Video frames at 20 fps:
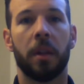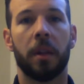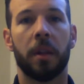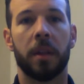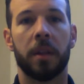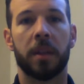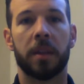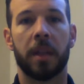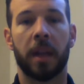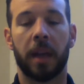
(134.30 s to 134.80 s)

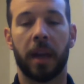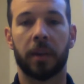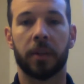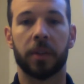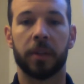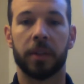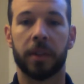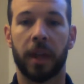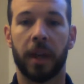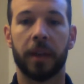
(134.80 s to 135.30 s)
the set
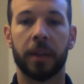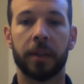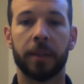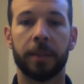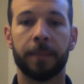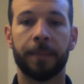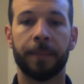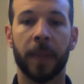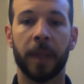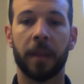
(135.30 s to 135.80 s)
exercise.
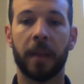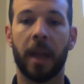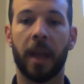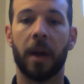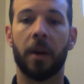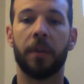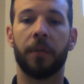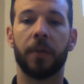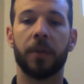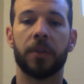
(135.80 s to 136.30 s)
Now,
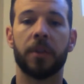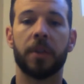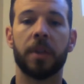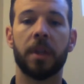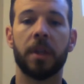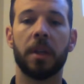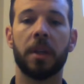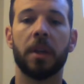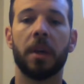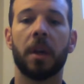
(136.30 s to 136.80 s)
if you
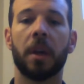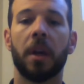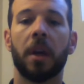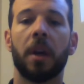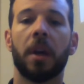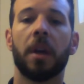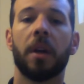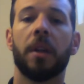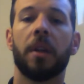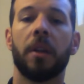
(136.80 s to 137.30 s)
see
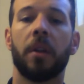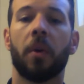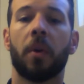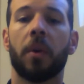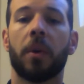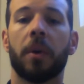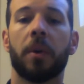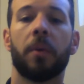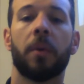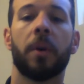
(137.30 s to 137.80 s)
the
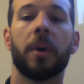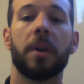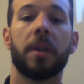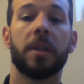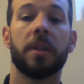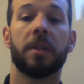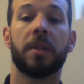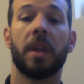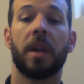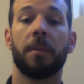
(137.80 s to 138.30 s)
order where
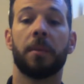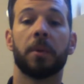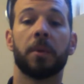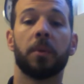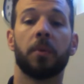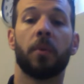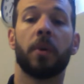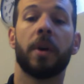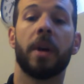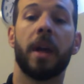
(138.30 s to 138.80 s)
it's
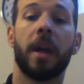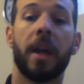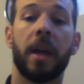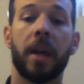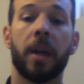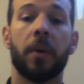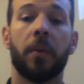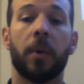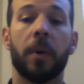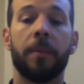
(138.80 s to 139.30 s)
labeled
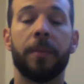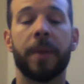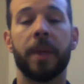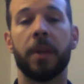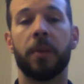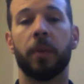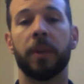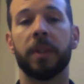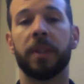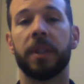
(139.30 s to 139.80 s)
1A, 1B,
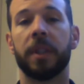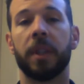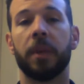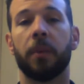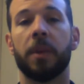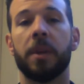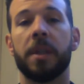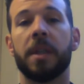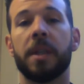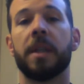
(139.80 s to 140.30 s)
1C,
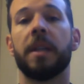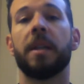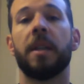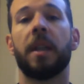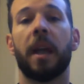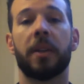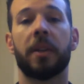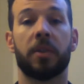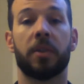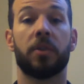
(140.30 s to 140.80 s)
1D,
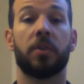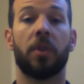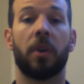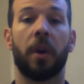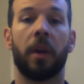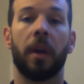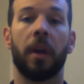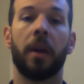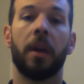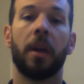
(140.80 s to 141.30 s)
that's a
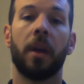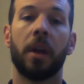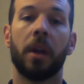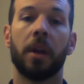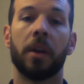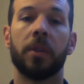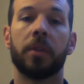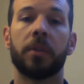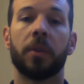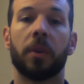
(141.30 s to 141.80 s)
circuit.
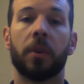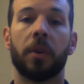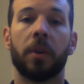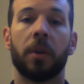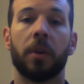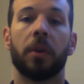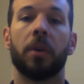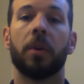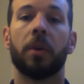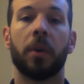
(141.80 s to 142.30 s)
So
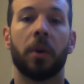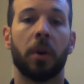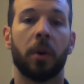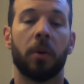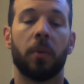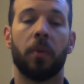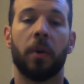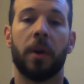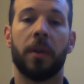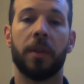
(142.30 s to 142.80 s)
you'll
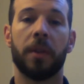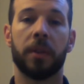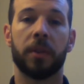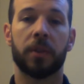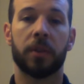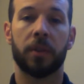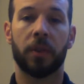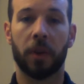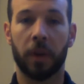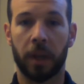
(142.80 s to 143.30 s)
run the
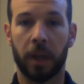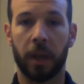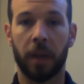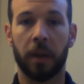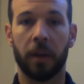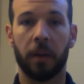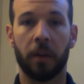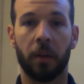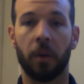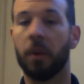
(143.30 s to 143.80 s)

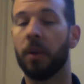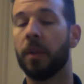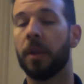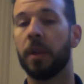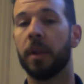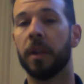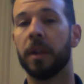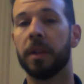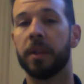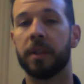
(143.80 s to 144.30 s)
circuit or the
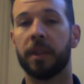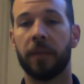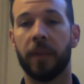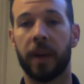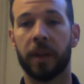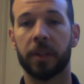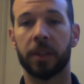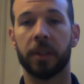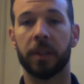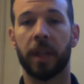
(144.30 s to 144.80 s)
list of
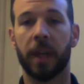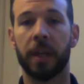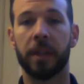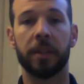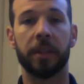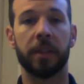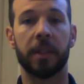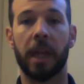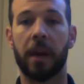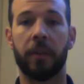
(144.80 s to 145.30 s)

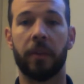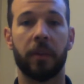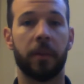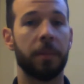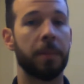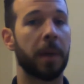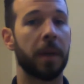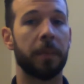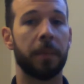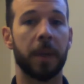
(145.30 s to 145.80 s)
exercises, however it
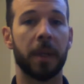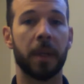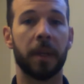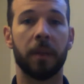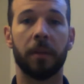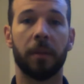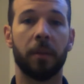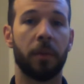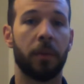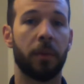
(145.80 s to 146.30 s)
may
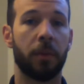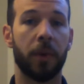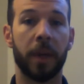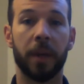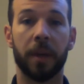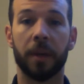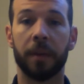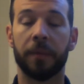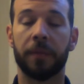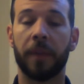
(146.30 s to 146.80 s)
be,
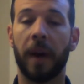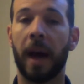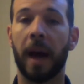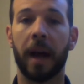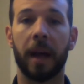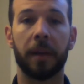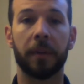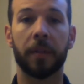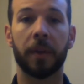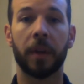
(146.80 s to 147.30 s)
3 to
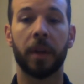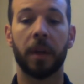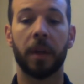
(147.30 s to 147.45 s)
5,